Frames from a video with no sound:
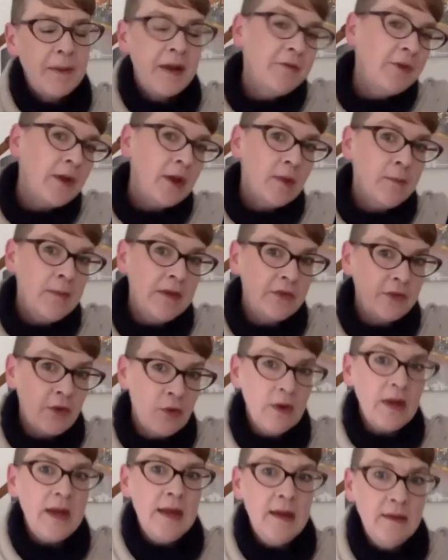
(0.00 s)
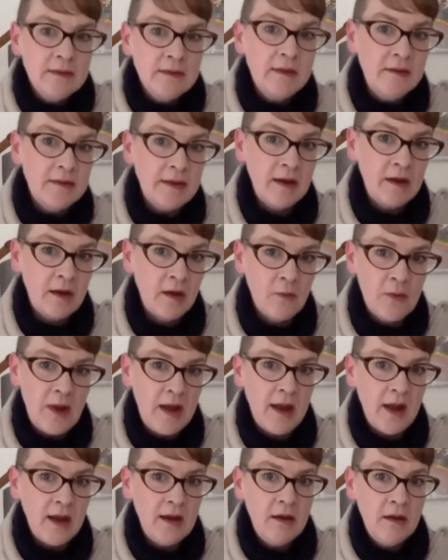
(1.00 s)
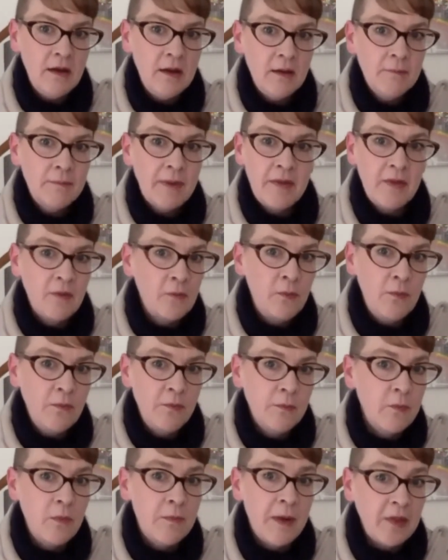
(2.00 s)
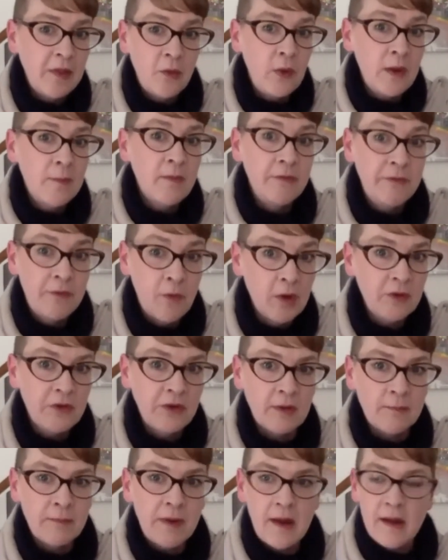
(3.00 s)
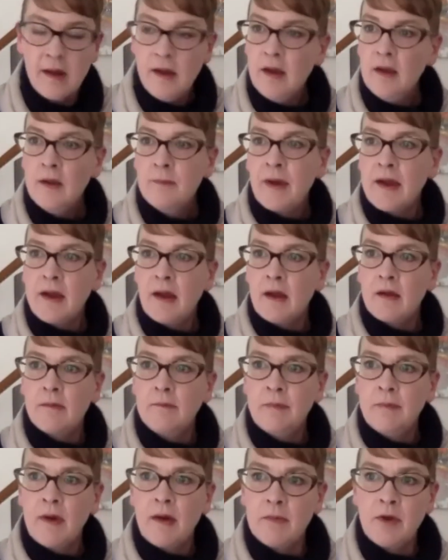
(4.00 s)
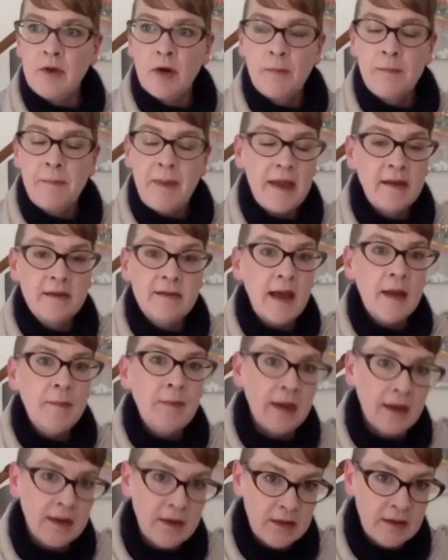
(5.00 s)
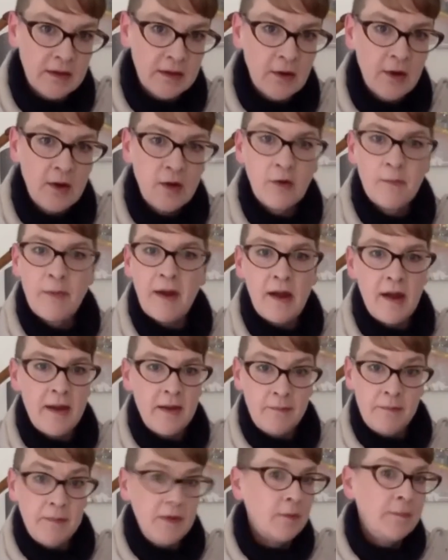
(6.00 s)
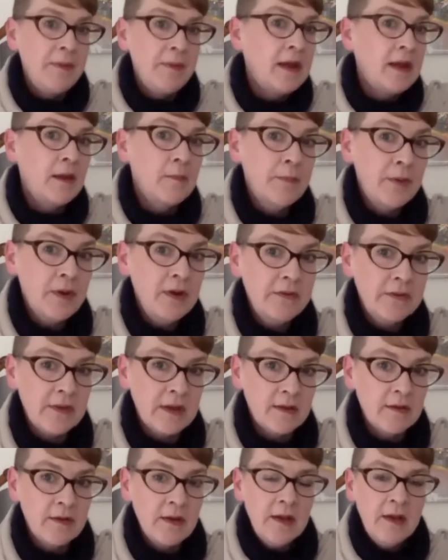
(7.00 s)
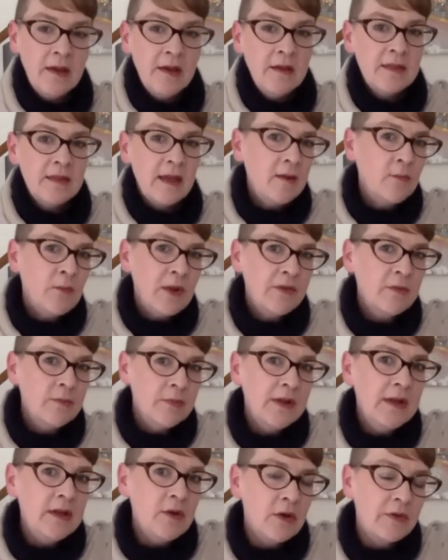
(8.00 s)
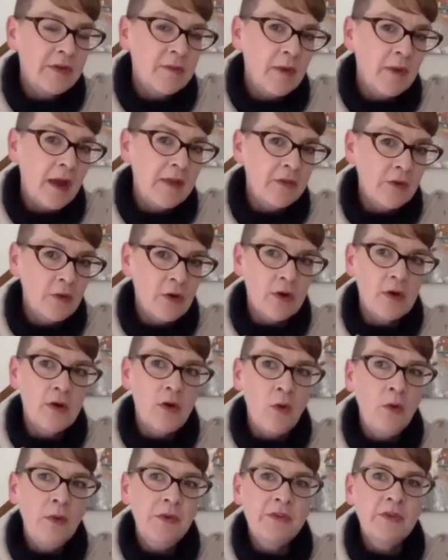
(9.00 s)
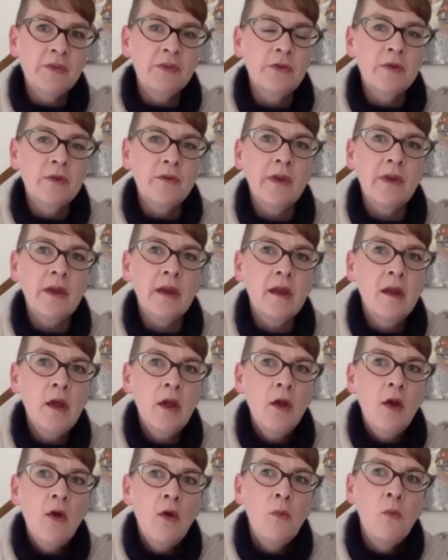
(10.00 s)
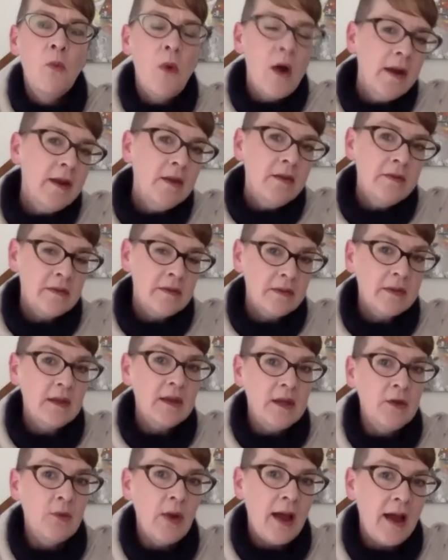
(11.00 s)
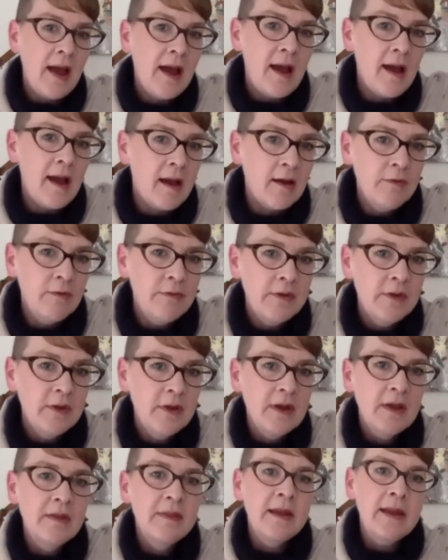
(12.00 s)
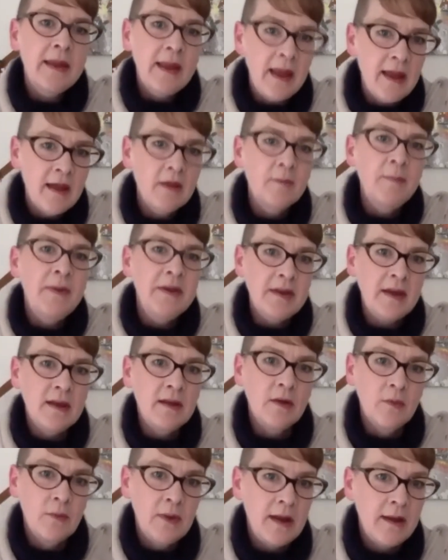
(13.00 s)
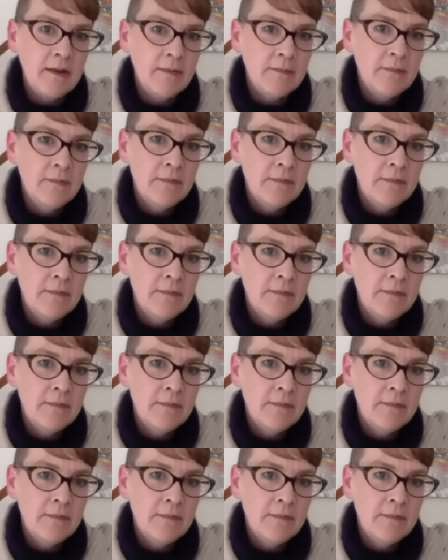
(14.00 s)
if it can be so easily taken away by the whim of fortune, by a pandemic, or by being imprisoned, then it wasn't really yours. And so her goal is to sort of say, what is it that you have that can't be taken away?